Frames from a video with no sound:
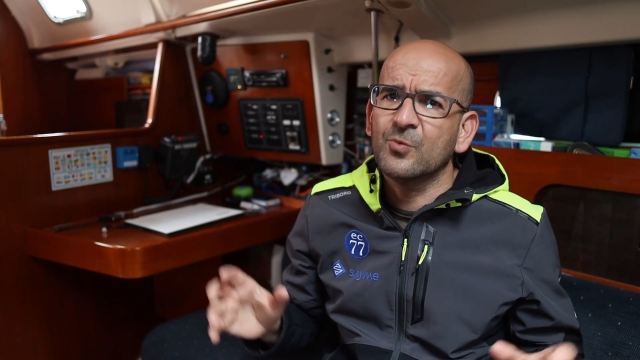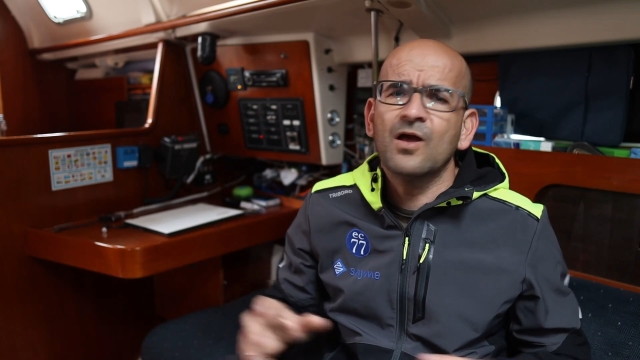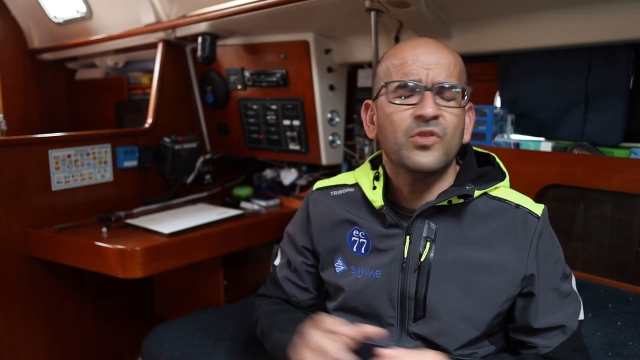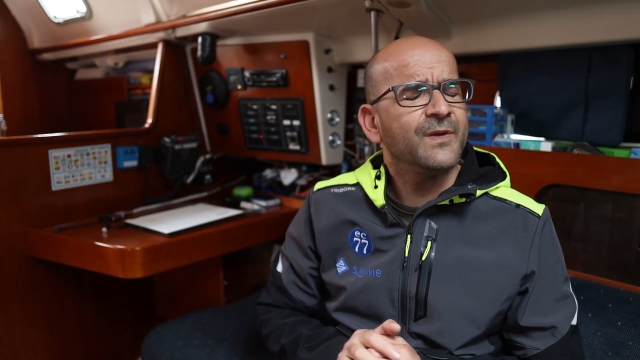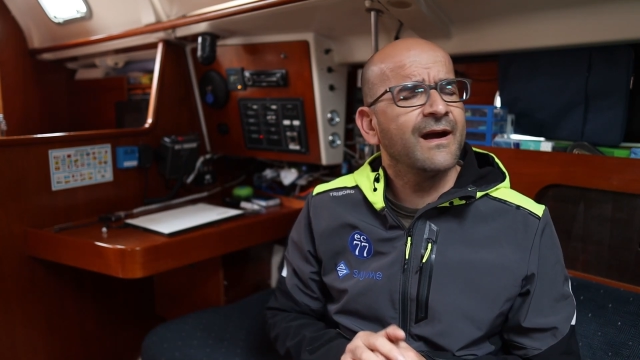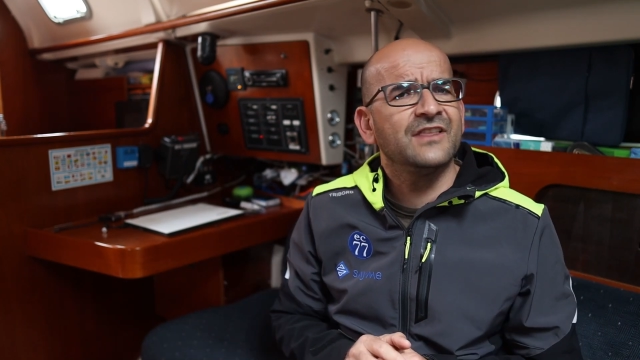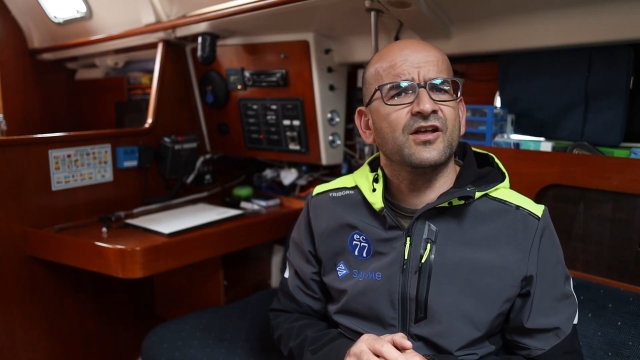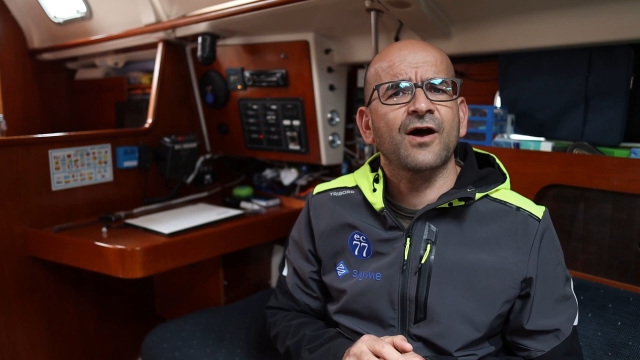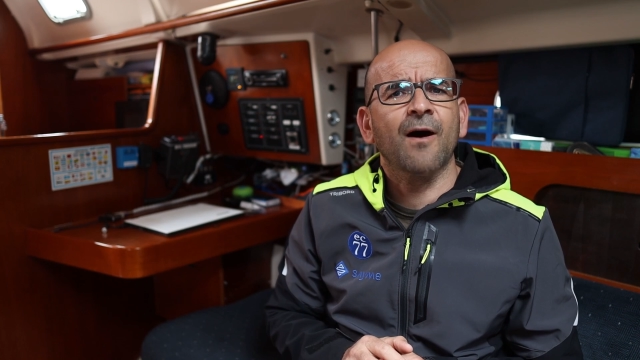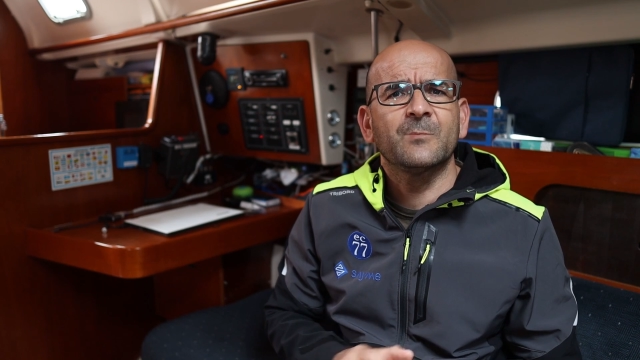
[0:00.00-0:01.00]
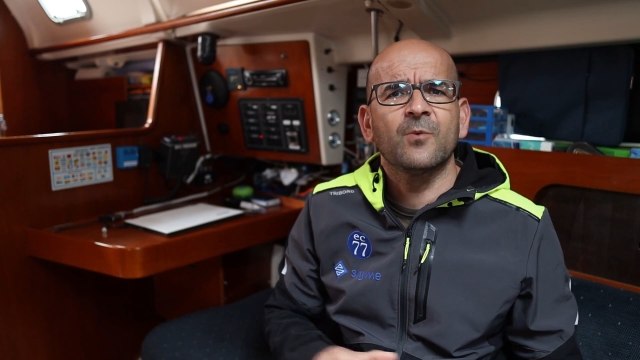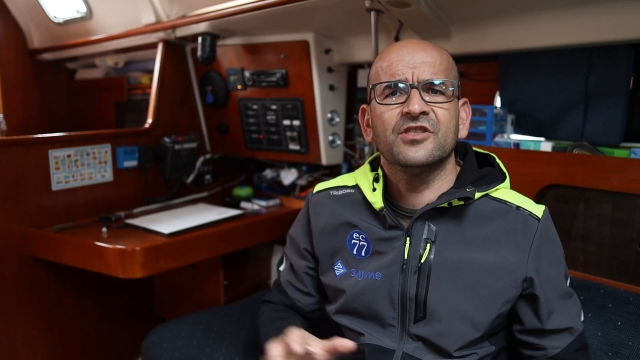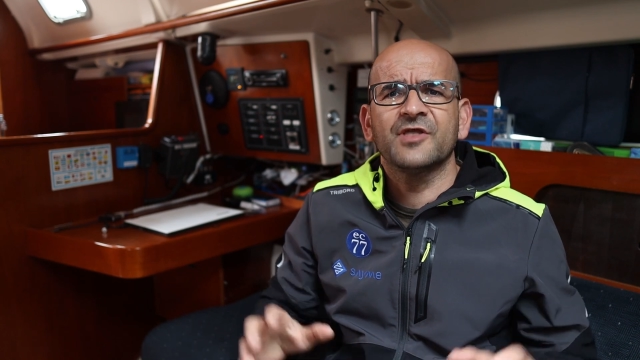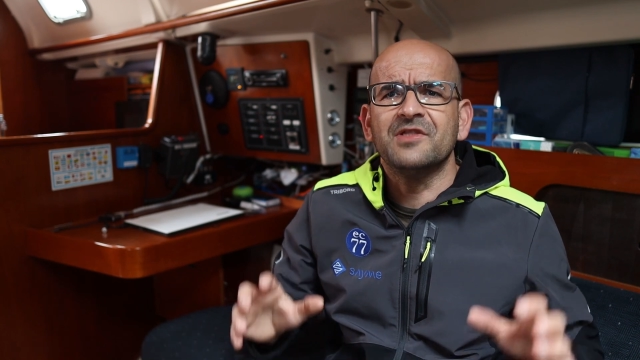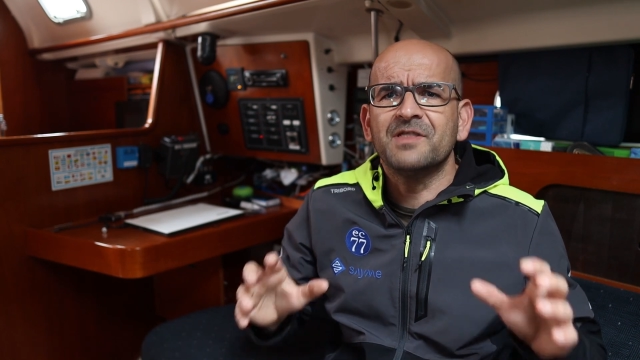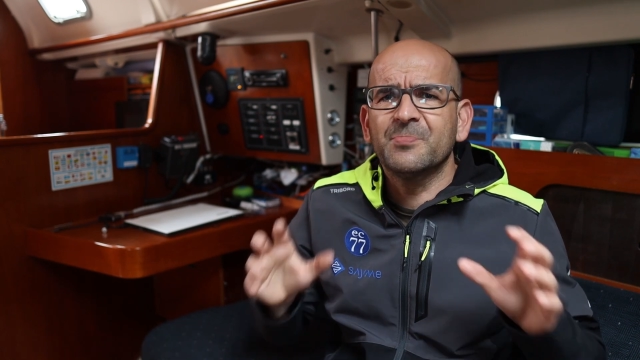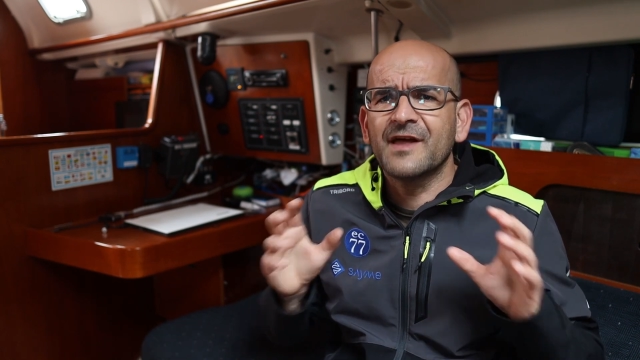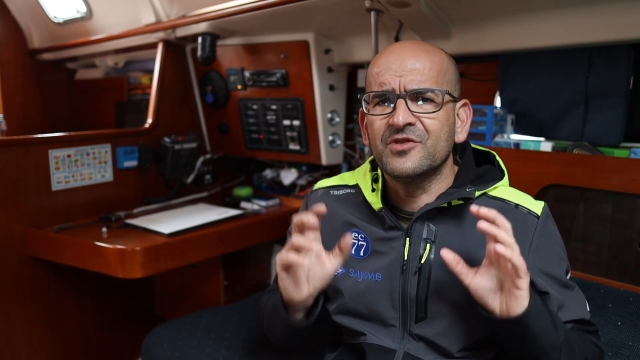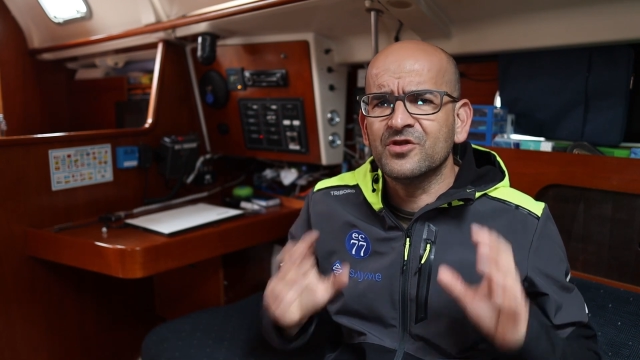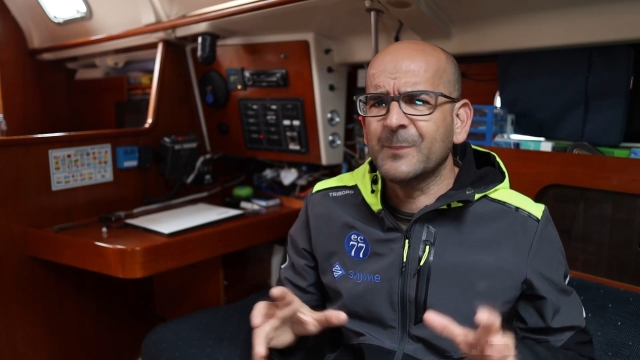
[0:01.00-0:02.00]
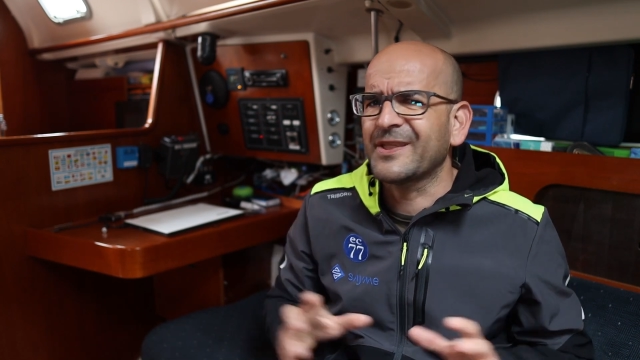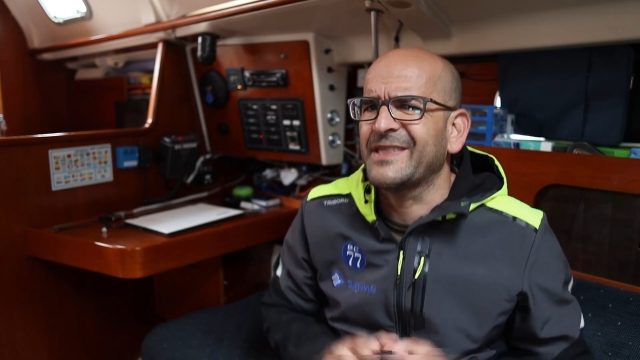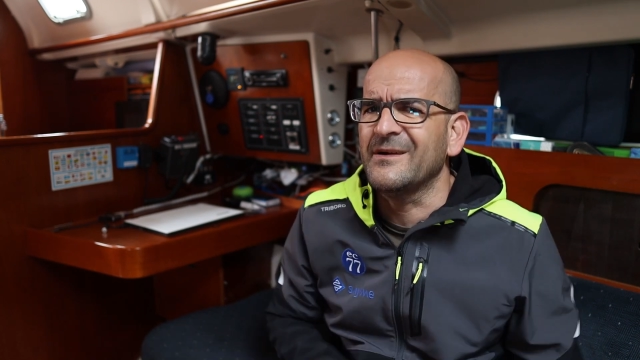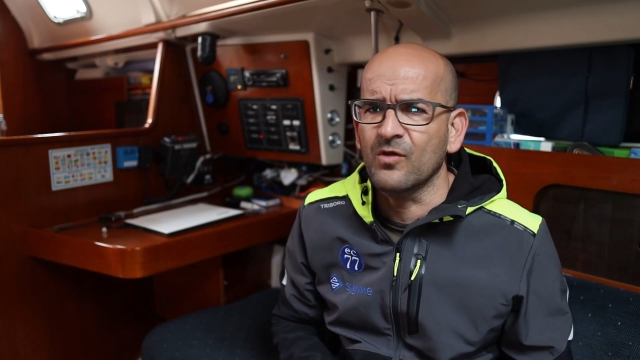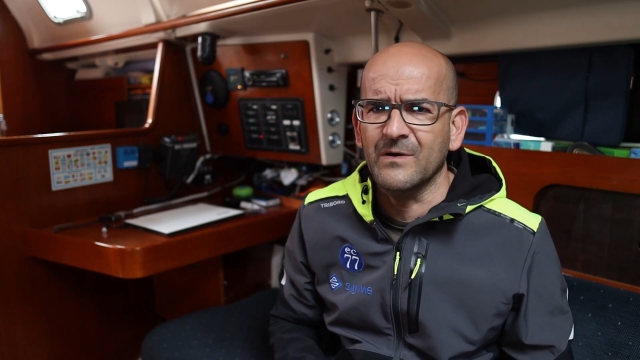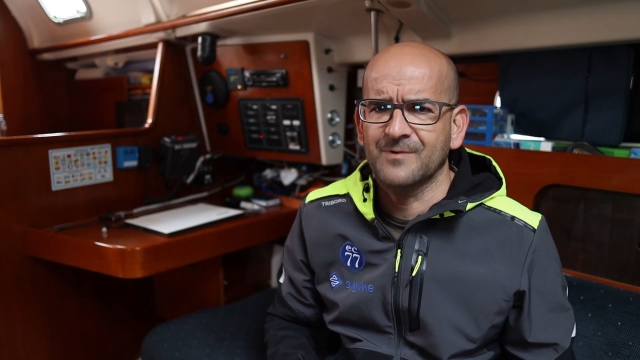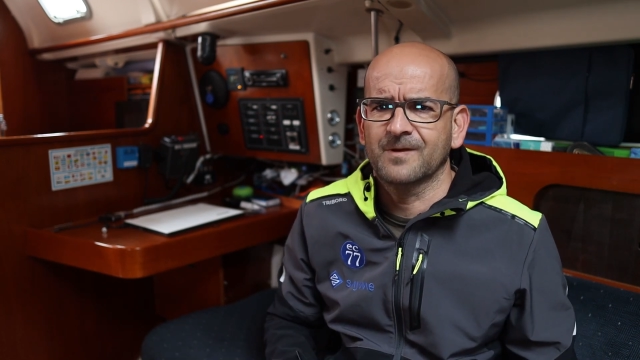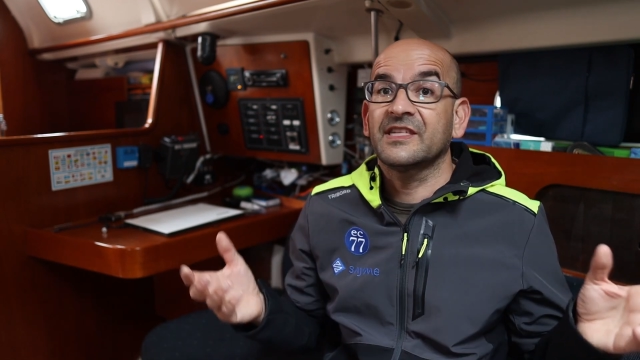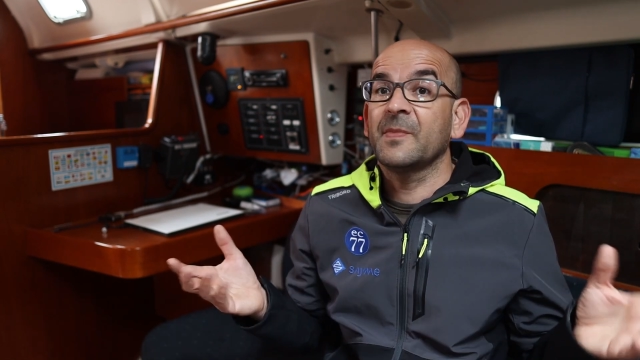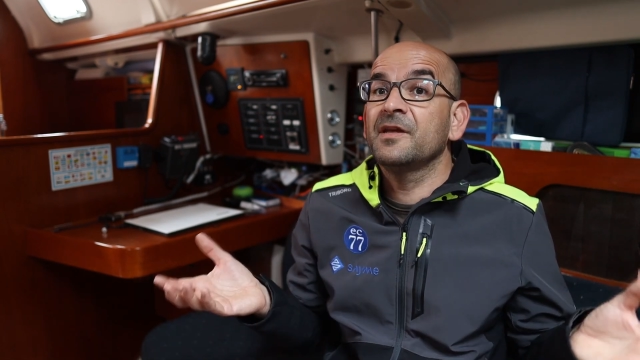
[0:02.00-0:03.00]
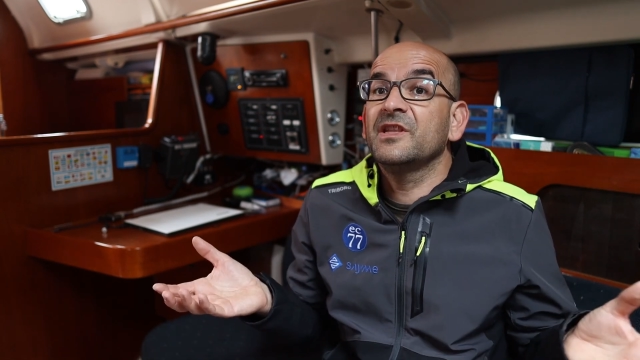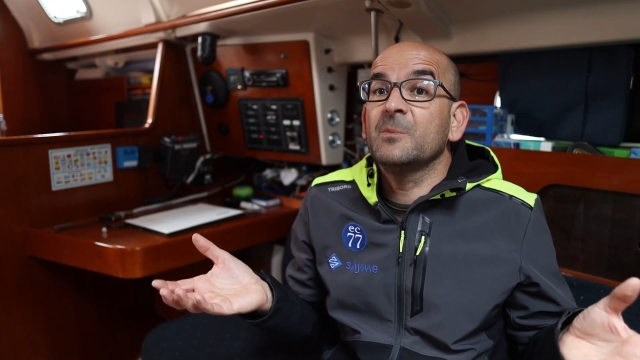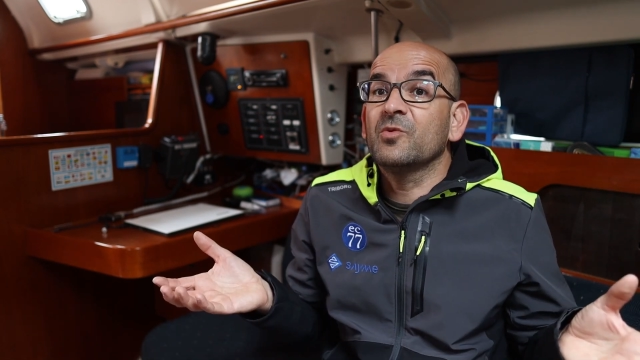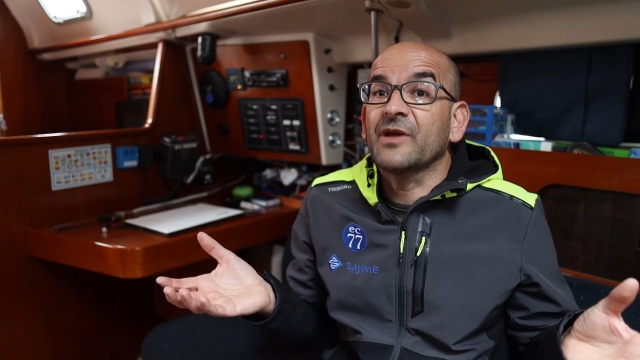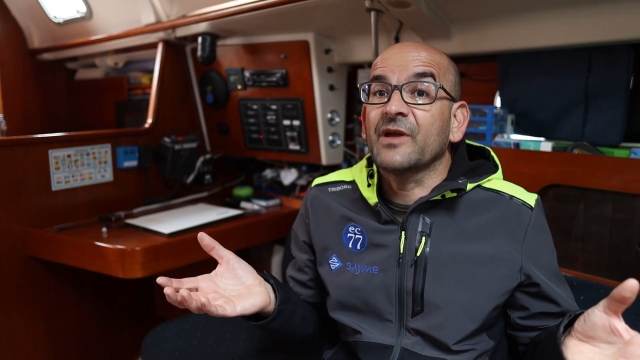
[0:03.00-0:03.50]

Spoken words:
one fine day our boat starts to flood with water. What should we do?